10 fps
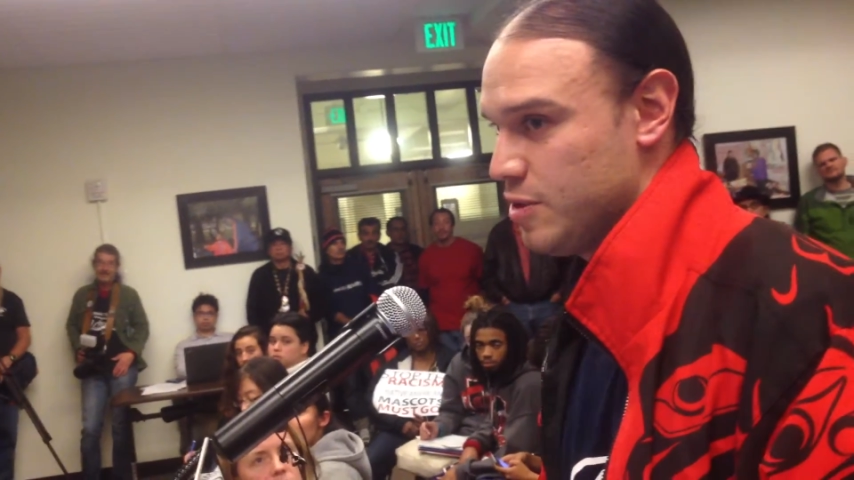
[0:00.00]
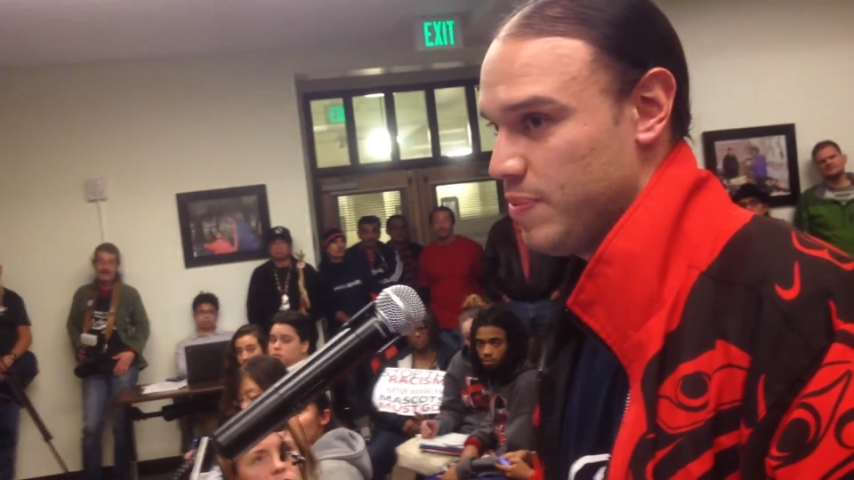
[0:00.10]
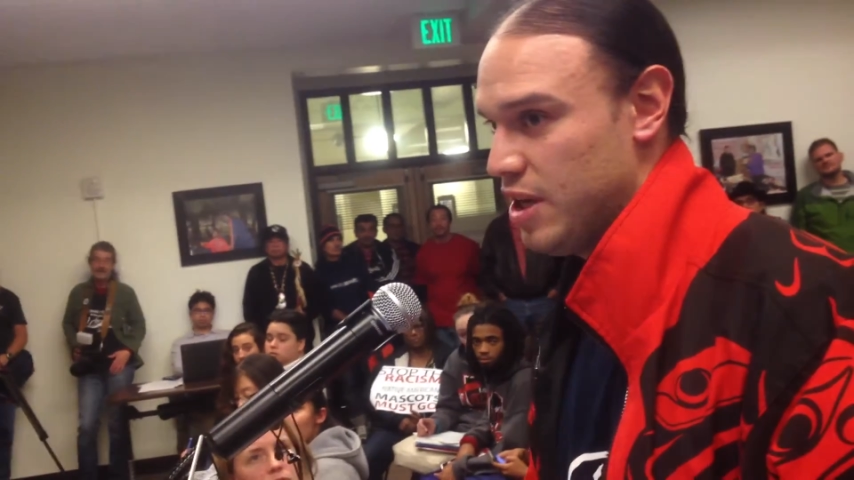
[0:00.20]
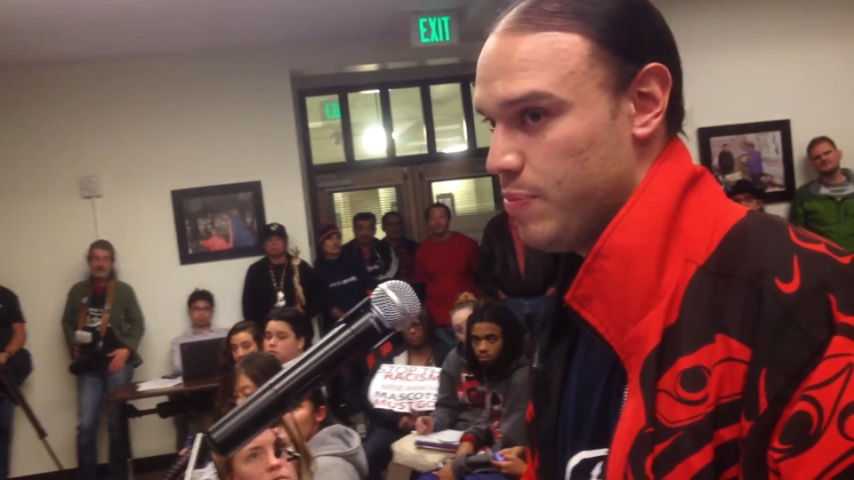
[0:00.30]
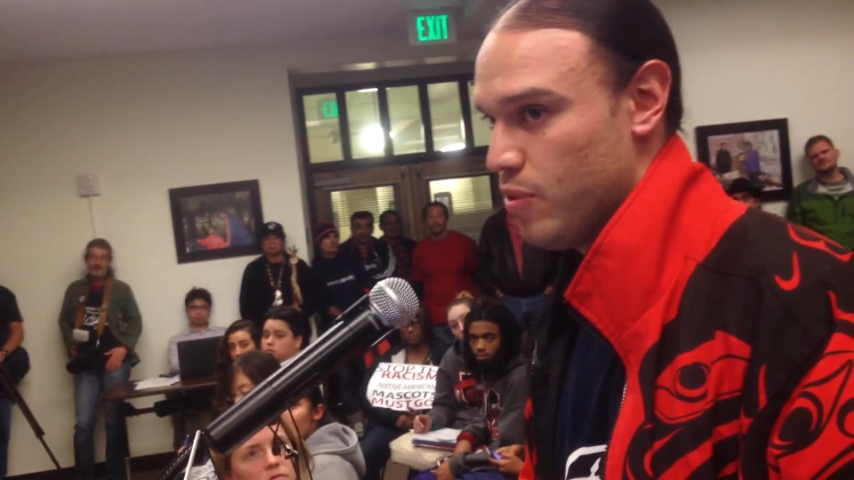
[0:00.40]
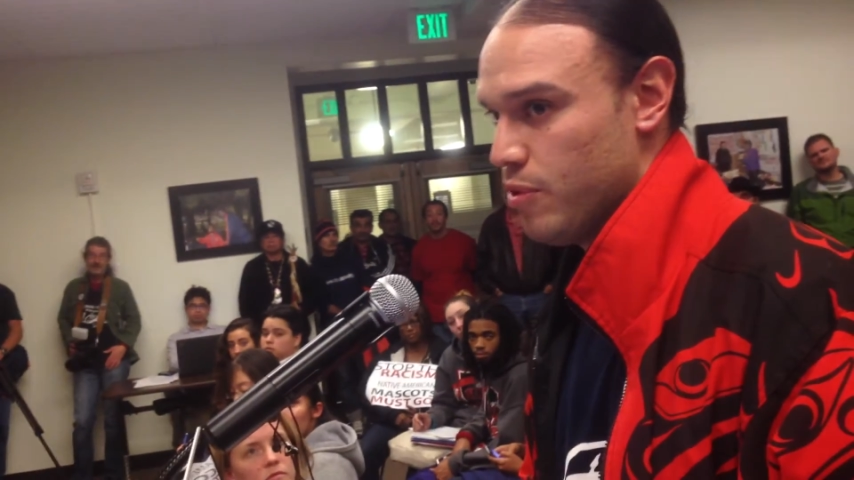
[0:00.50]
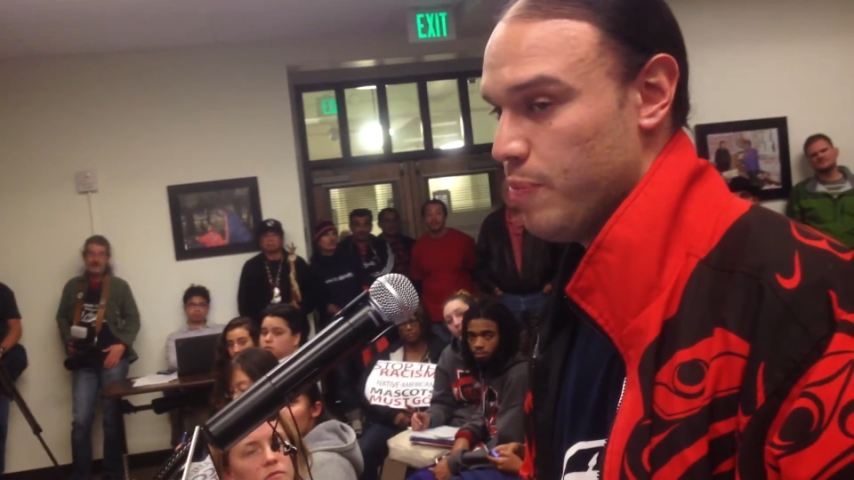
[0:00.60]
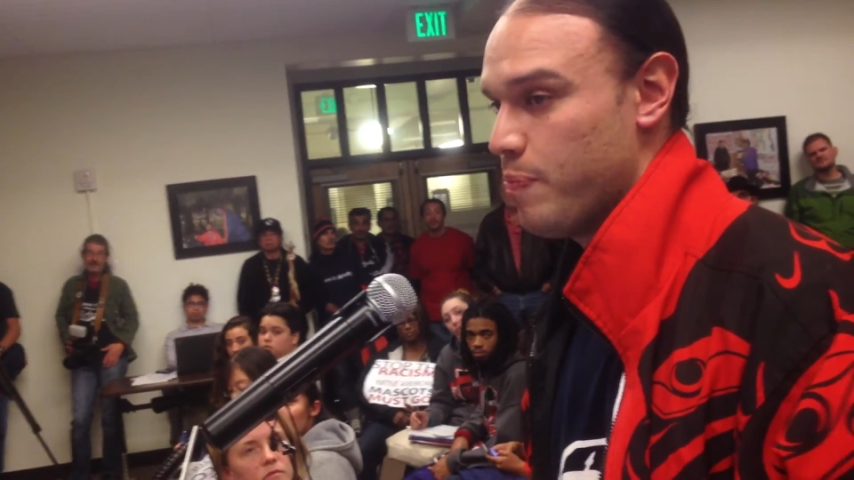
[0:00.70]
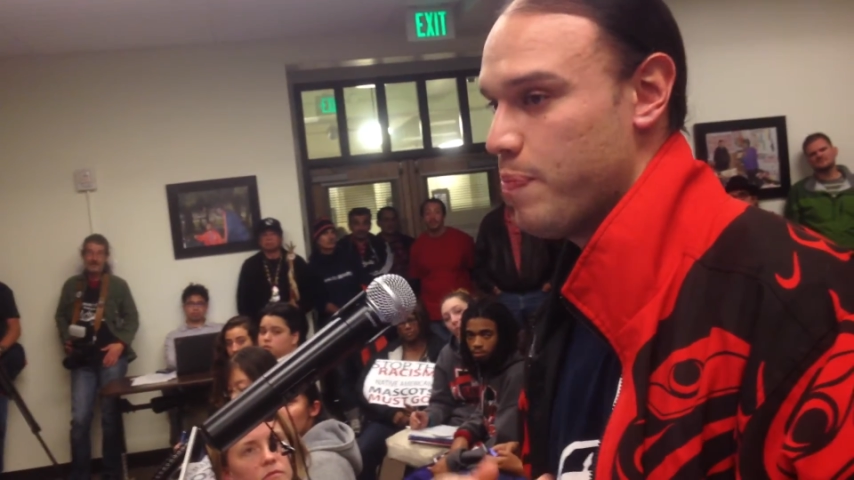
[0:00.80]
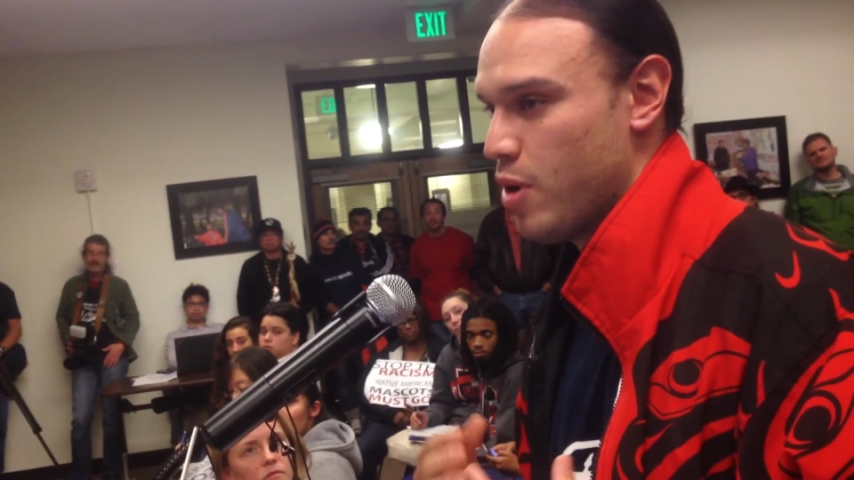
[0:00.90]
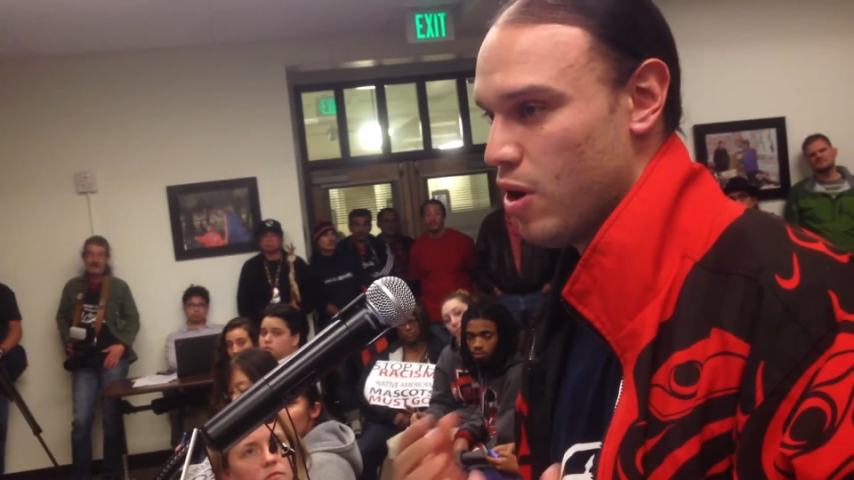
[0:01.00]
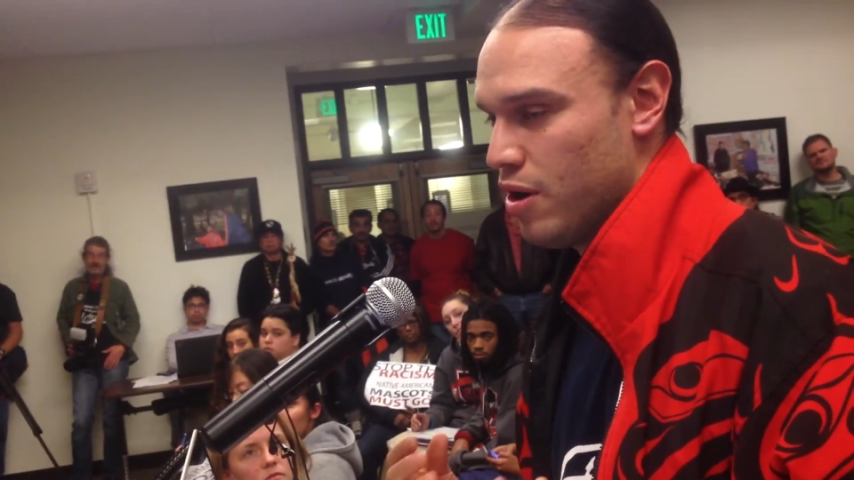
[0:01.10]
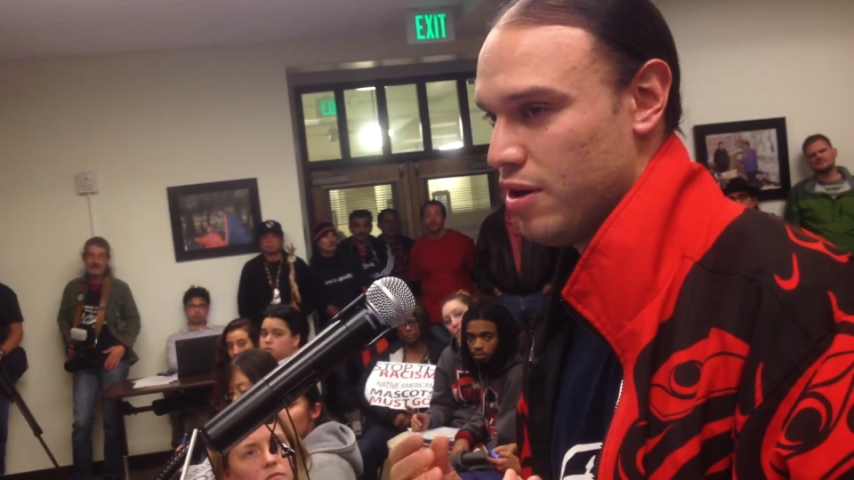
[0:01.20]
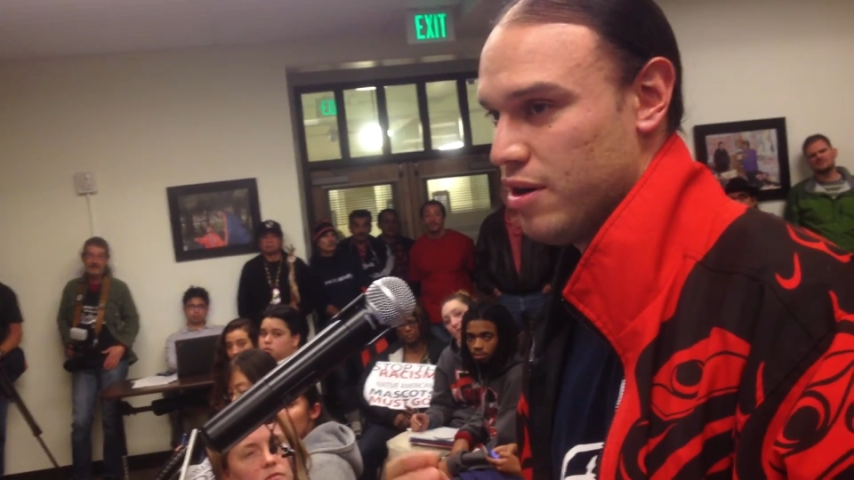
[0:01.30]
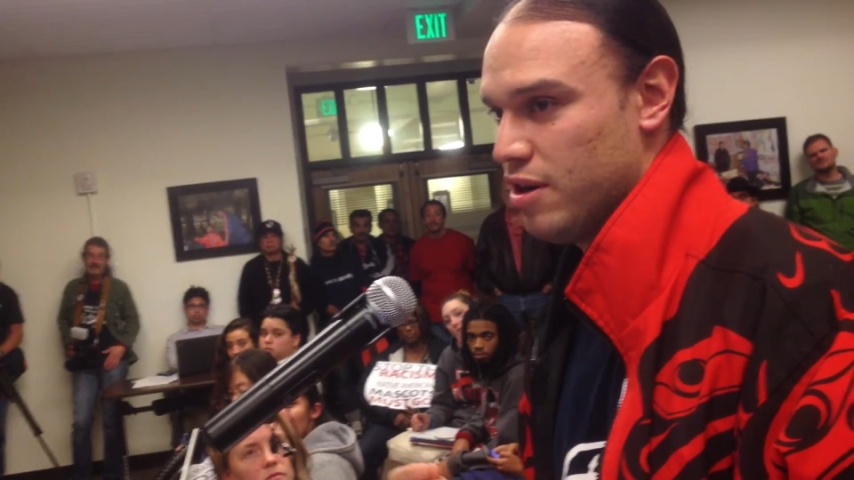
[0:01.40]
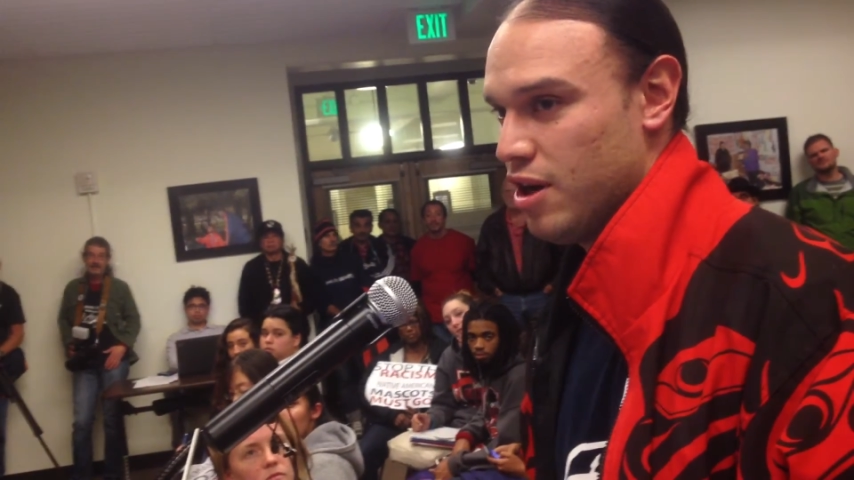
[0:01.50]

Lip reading: people part